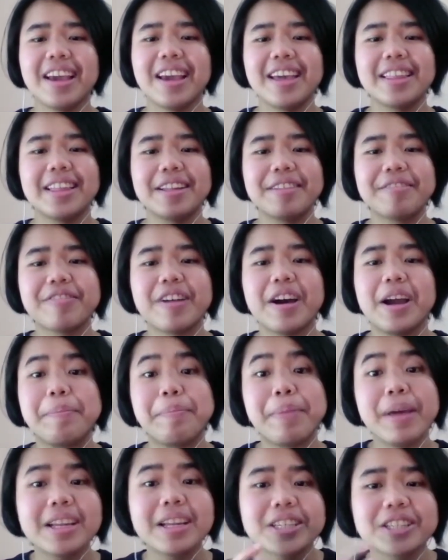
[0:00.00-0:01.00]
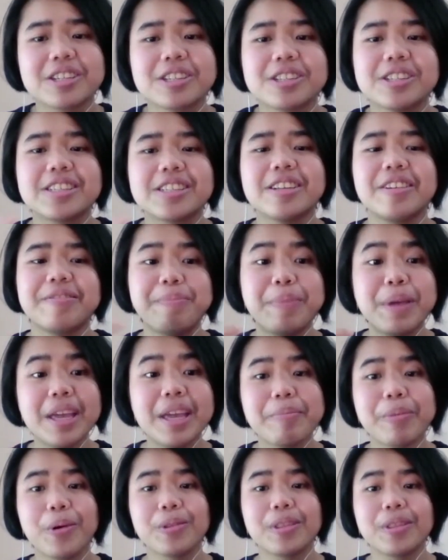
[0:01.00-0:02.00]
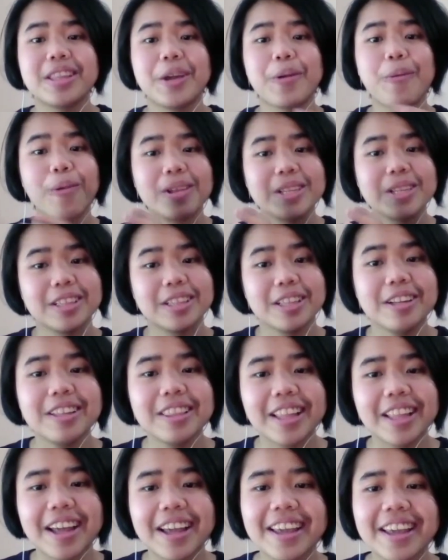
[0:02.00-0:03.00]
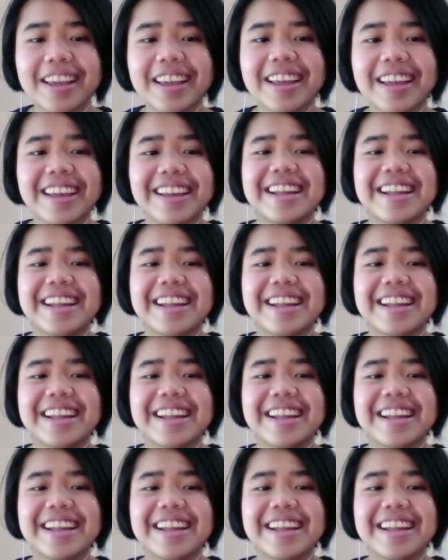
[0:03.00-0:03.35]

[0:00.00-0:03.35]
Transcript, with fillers: and then find pictures of people mm-hmm. that they want to look like.